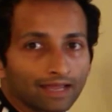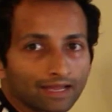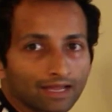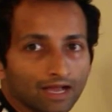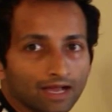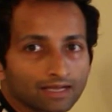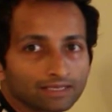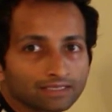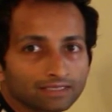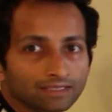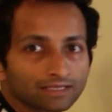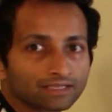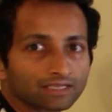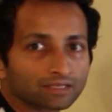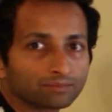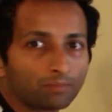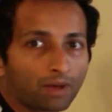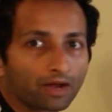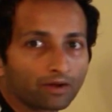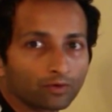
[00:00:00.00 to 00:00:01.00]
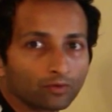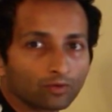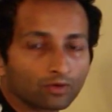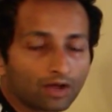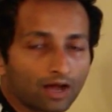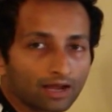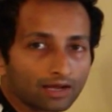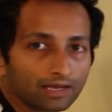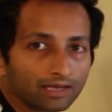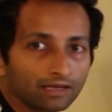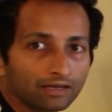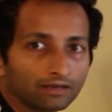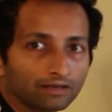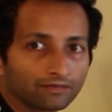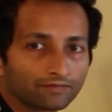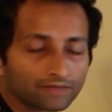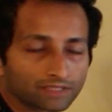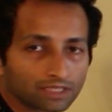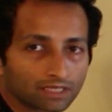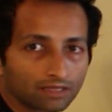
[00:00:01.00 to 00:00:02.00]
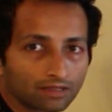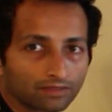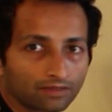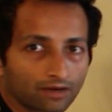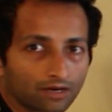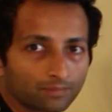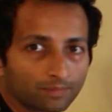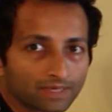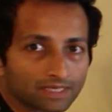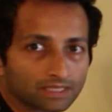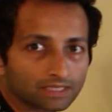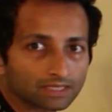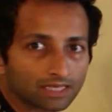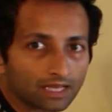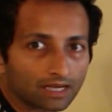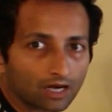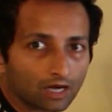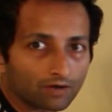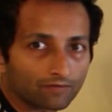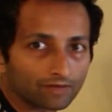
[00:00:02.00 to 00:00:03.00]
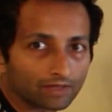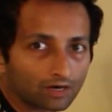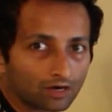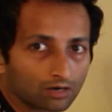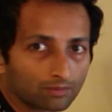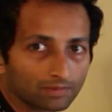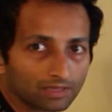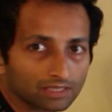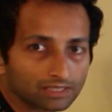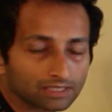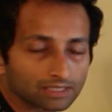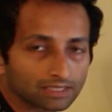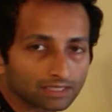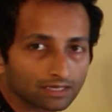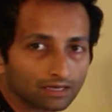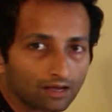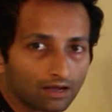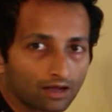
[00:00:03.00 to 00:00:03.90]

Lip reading: Hey guys, this is Manu, Kalia, physical therapist and Ayurveda herbalist.